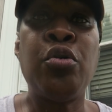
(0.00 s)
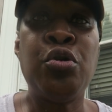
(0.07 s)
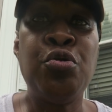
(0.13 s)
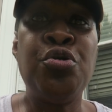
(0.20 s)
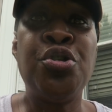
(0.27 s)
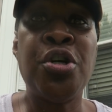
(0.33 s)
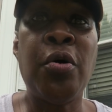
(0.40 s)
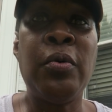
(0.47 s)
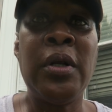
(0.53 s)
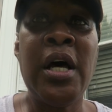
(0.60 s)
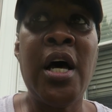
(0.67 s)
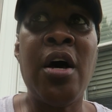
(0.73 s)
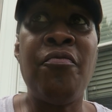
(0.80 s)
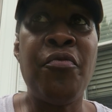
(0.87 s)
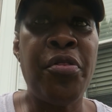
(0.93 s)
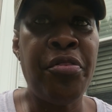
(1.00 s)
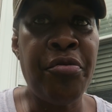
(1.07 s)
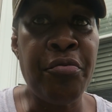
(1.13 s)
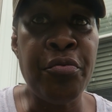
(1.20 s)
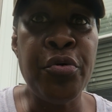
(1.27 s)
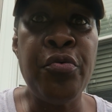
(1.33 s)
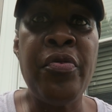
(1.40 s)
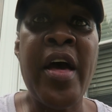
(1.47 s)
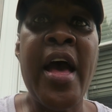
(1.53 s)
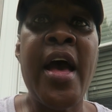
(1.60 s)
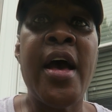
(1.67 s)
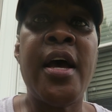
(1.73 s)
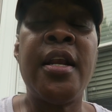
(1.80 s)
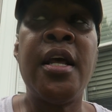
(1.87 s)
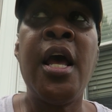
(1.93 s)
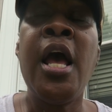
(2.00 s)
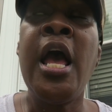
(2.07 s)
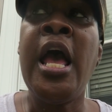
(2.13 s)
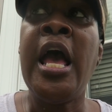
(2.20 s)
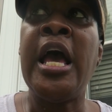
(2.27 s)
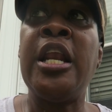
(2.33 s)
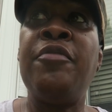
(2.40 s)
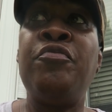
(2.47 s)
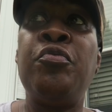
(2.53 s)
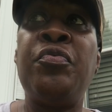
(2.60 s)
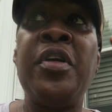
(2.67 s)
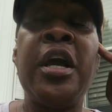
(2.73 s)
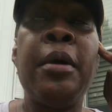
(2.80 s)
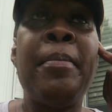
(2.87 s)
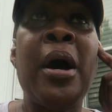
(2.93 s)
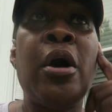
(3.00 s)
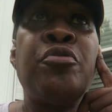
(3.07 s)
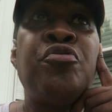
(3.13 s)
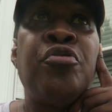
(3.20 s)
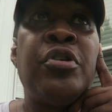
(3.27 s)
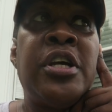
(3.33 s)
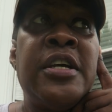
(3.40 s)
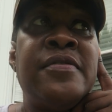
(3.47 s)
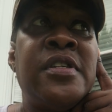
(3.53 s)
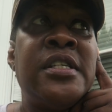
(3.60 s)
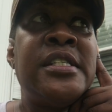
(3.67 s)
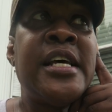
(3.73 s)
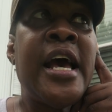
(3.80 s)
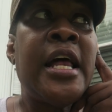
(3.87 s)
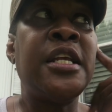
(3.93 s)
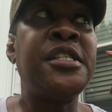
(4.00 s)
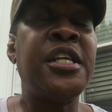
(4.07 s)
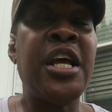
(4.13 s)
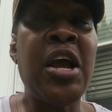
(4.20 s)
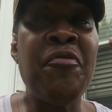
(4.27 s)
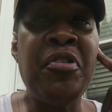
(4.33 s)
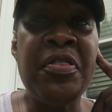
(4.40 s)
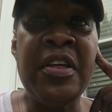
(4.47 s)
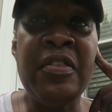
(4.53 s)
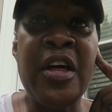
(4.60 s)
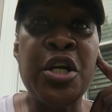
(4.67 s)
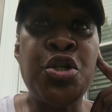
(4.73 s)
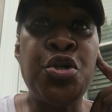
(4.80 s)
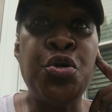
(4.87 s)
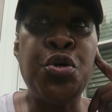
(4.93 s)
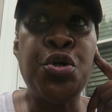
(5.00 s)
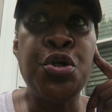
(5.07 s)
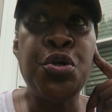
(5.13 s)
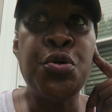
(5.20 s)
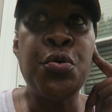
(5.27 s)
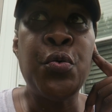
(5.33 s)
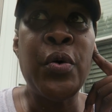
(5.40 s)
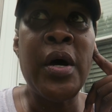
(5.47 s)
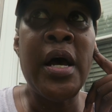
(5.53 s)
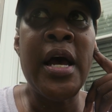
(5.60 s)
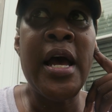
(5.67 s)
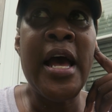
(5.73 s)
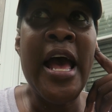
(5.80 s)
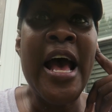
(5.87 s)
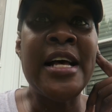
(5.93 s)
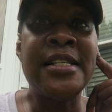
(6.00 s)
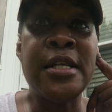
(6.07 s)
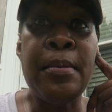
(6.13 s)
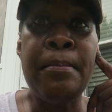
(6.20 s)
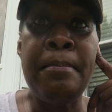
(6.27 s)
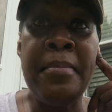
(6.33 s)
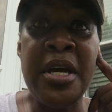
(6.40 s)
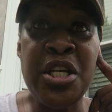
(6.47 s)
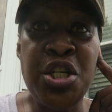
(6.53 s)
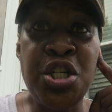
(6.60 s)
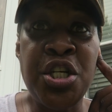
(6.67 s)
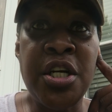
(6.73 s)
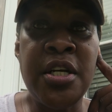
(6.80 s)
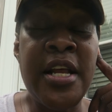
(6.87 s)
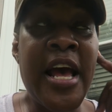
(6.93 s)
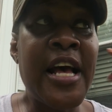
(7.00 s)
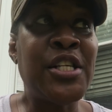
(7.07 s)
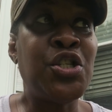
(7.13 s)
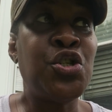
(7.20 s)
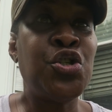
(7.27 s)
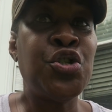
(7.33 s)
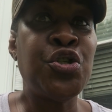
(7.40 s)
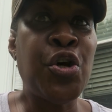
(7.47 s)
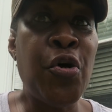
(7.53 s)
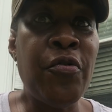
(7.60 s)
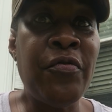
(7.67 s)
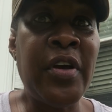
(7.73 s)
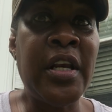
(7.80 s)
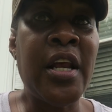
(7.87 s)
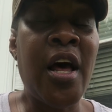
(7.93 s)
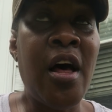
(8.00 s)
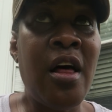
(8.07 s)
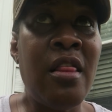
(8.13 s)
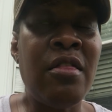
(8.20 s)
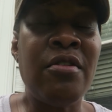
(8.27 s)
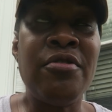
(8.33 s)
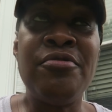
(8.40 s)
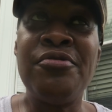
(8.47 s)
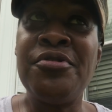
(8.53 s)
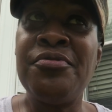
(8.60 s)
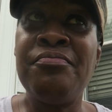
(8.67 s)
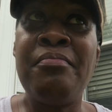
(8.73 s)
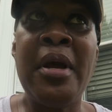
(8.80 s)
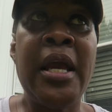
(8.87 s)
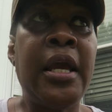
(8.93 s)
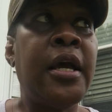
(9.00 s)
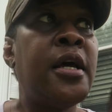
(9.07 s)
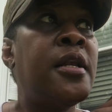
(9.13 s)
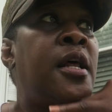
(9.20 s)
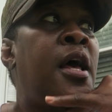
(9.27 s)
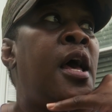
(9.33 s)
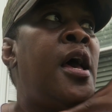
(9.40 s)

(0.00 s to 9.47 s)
you show love, through that. And if you think about your gifts and talents and everything that you do as a mission, as serving others, man,